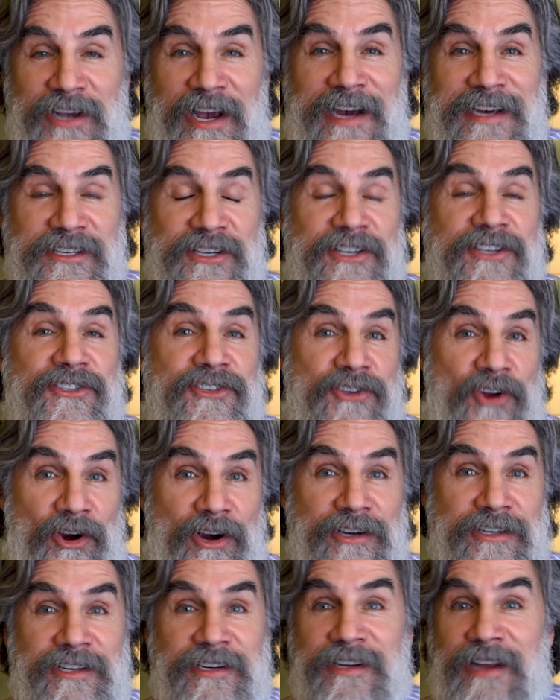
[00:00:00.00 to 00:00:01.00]
guys
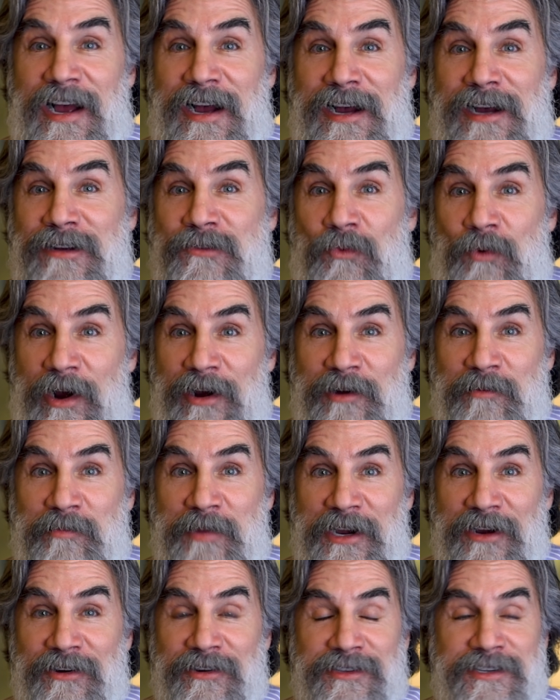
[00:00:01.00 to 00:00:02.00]
start uh, wearing
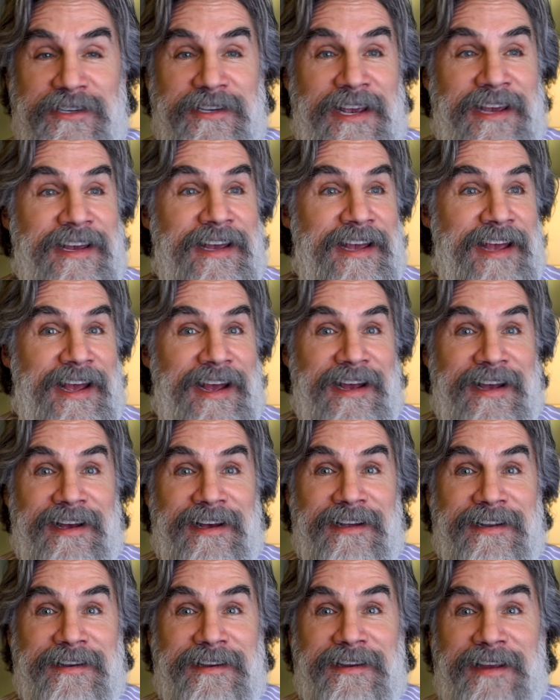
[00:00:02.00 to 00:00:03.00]
beards
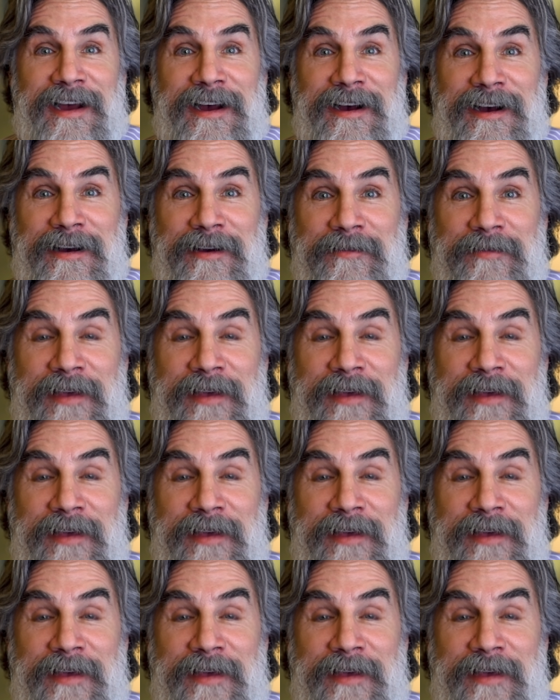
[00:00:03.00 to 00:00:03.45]
and uh,